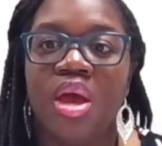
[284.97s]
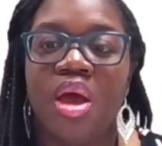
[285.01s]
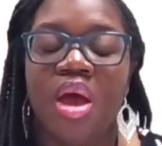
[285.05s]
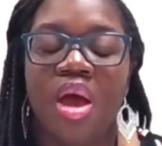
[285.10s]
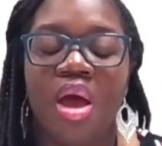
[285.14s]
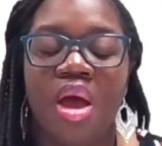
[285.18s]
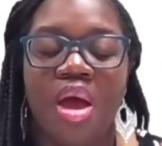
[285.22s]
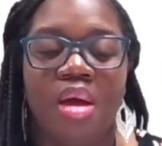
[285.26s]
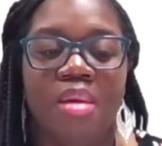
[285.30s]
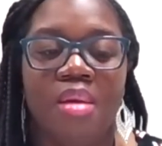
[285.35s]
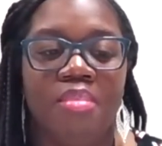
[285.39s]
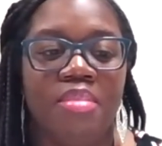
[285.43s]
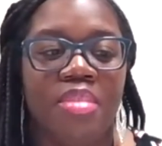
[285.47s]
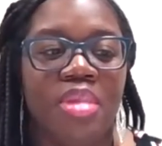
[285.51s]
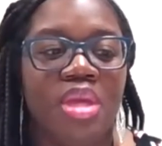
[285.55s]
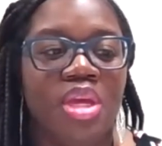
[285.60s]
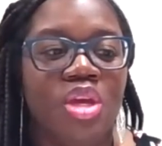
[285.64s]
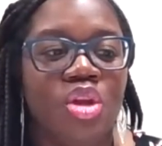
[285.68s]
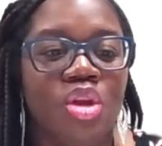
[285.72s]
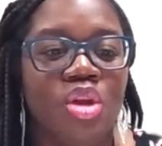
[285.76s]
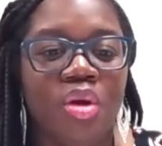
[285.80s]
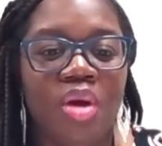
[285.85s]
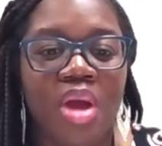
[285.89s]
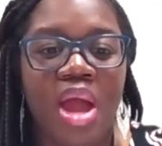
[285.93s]

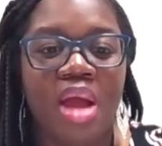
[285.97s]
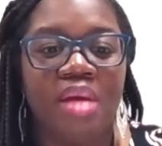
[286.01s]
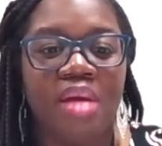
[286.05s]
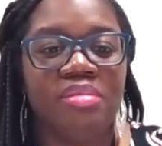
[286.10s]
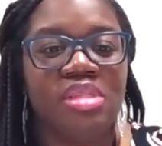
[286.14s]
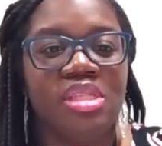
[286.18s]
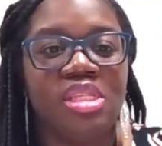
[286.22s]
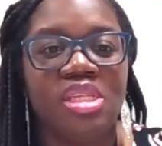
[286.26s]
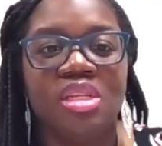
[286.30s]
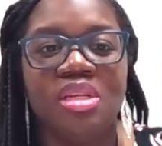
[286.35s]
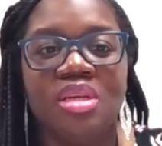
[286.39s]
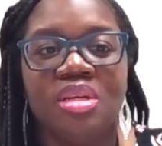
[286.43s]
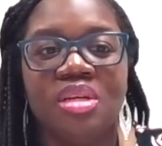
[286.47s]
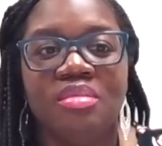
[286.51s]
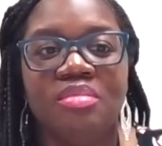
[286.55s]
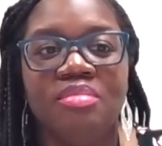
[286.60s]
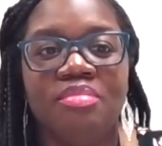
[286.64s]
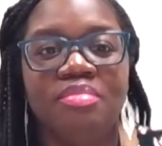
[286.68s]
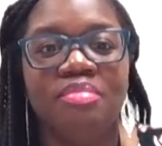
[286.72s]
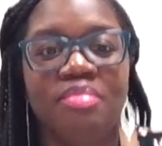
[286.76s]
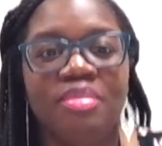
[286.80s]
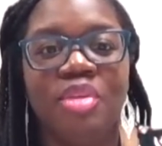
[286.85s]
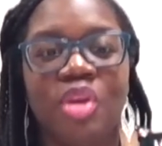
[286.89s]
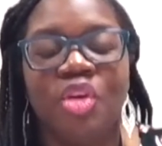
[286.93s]
You don't have
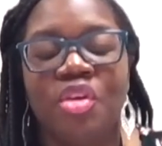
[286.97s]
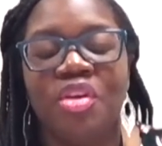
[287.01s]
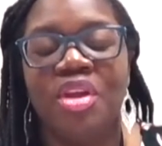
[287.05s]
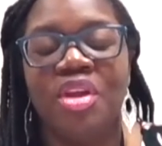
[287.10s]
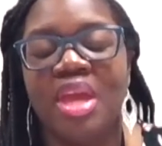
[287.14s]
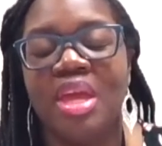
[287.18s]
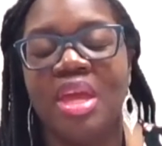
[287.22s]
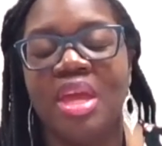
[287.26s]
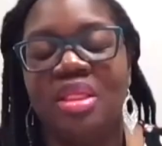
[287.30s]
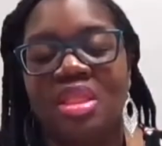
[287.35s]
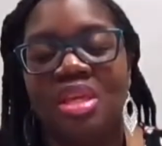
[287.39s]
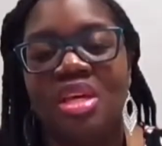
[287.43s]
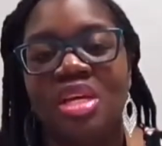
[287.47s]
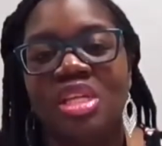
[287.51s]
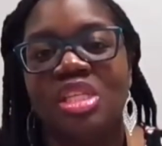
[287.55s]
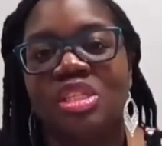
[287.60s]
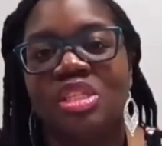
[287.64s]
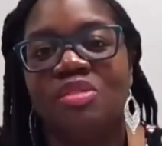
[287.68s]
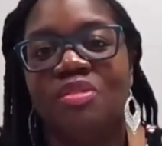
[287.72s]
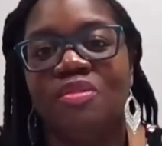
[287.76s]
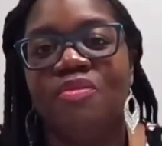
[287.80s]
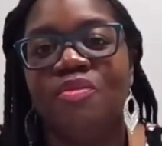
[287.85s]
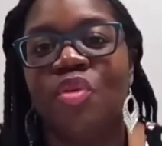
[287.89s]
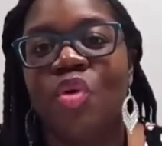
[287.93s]
to create
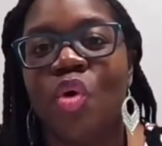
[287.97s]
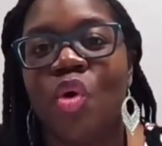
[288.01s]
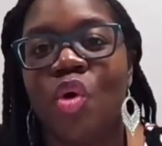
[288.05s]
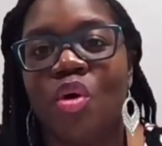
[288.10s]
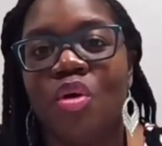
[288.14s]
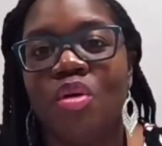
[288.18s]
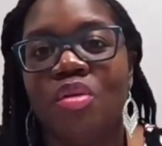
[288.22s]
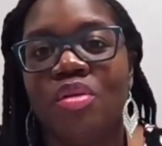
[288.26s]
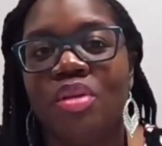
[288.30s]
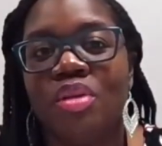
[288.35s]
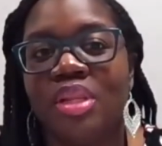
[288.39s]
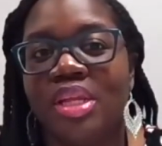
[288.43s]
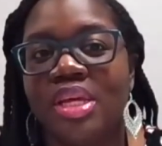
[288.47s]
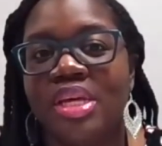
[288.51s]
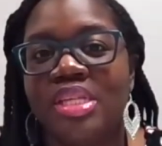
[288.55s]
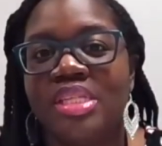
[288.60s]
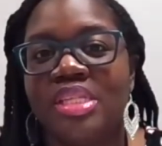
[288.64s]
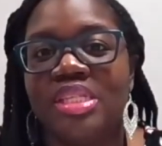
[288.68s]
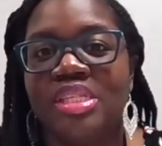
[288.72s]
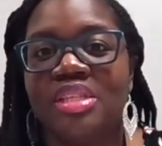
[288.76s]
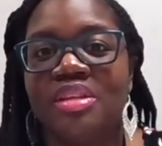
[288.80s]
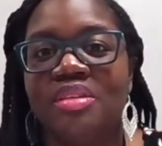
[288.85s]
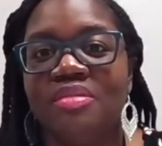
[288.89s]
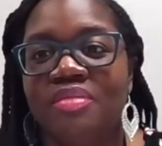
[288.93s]
this full
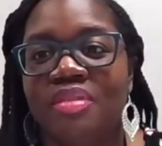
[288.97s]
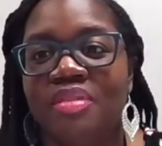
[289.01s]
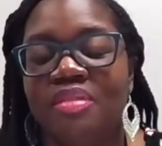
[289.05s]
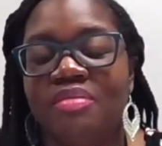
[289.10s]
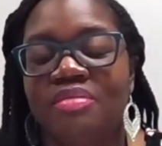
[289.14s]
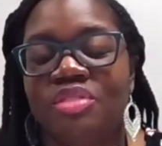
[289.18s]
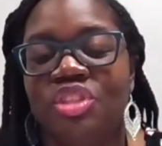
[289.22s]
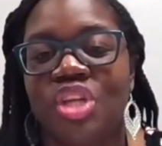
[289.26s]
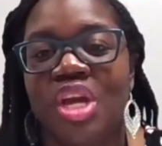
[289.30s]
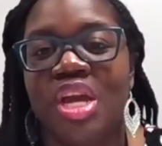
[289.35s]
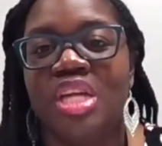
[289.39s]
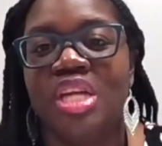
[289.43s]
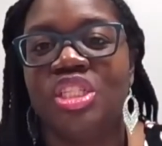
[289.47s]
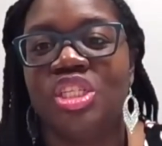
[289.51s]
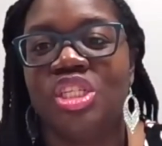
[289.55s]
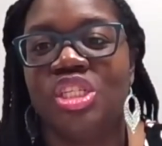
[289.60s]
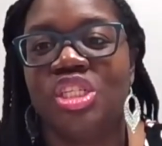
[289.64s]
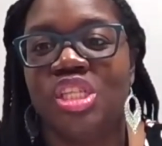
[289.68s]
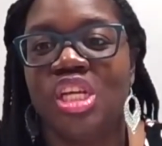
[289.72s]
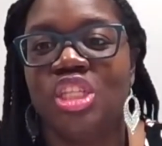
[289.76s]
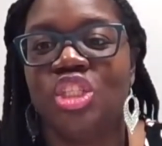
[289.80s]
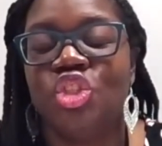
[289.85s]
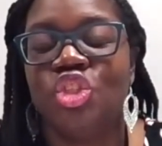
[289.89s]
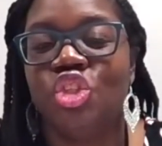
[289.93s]
list of changes
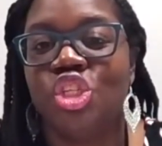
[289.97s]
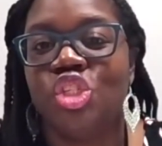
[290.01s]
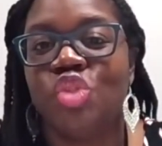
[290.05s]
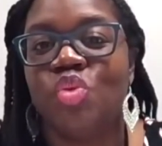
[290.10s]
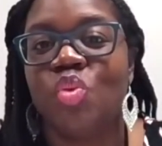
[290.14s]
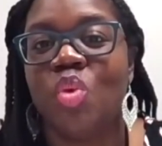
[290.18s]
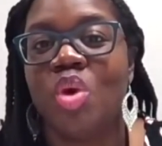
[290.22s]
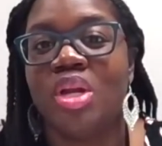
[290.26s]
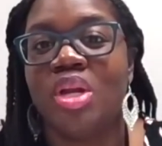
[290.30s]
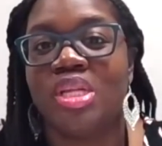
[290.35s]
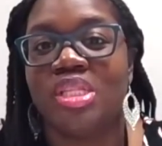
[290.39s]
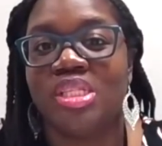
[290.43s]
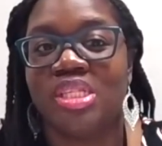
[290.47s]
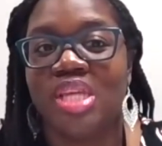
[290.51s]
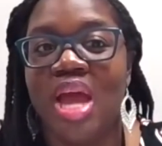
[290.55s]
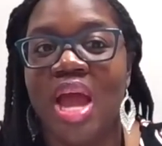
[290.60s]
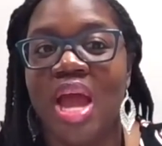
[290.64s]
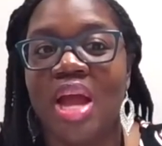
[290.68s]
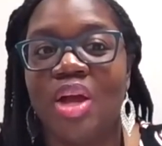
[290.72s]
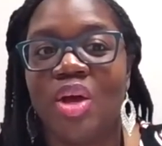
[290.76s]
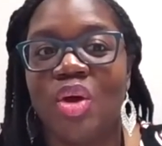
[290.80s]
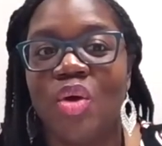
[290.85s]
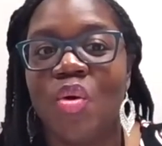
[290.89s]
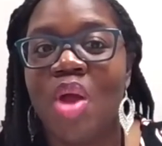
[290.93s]
that you just want to
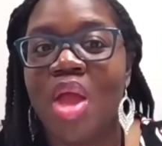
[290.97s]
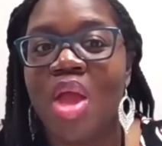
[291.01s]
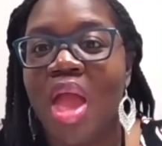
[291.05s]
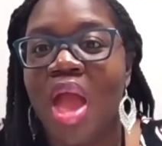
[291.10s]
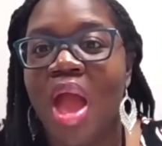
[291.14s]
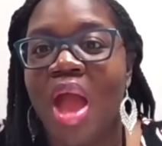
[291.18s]
tackle.